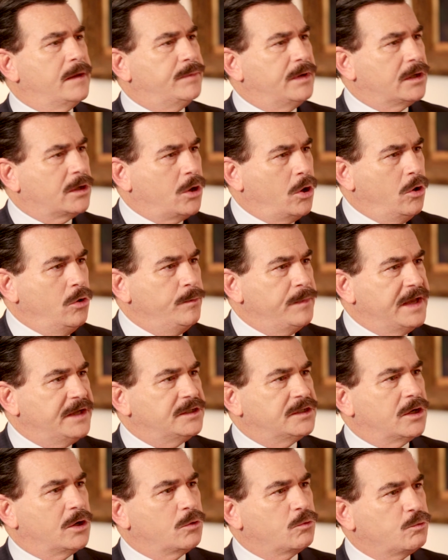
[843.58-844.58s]
but
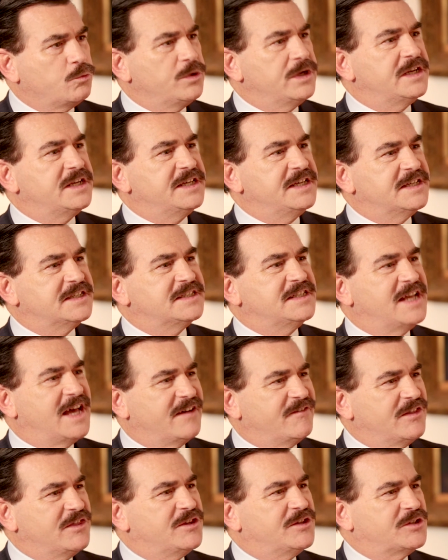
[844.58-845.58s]
Komeito really is
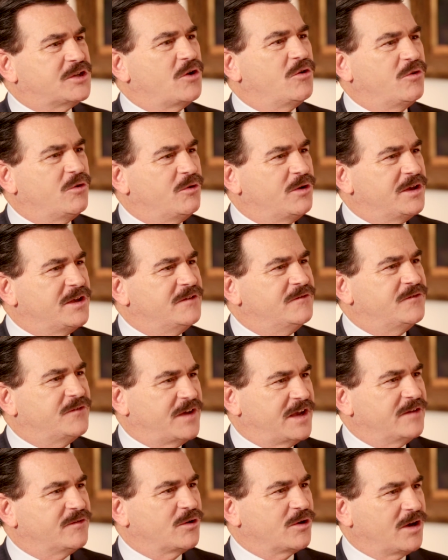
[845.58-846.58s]
not so in
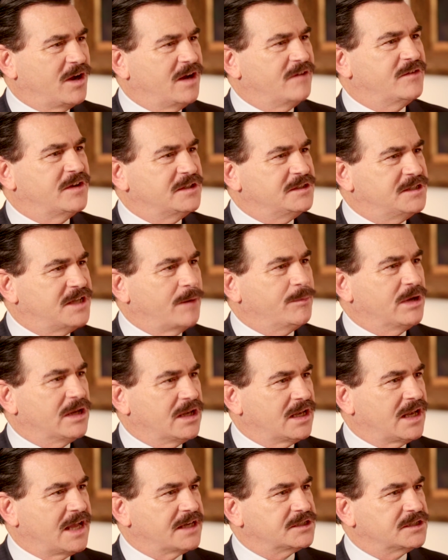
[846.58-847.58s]
favor of a double
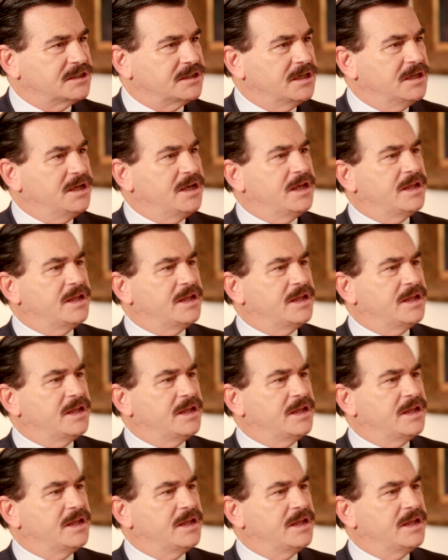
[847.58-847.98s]
election.